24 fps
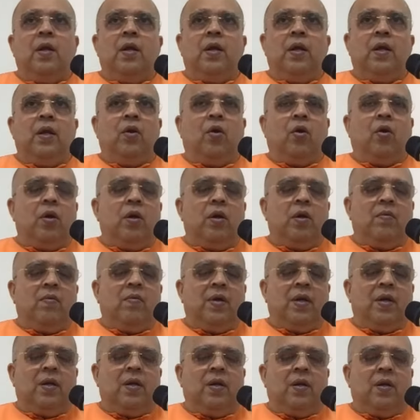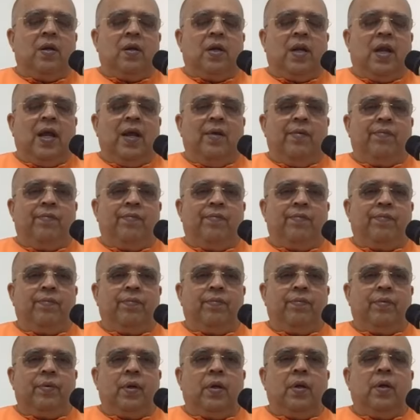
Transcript: in all our life,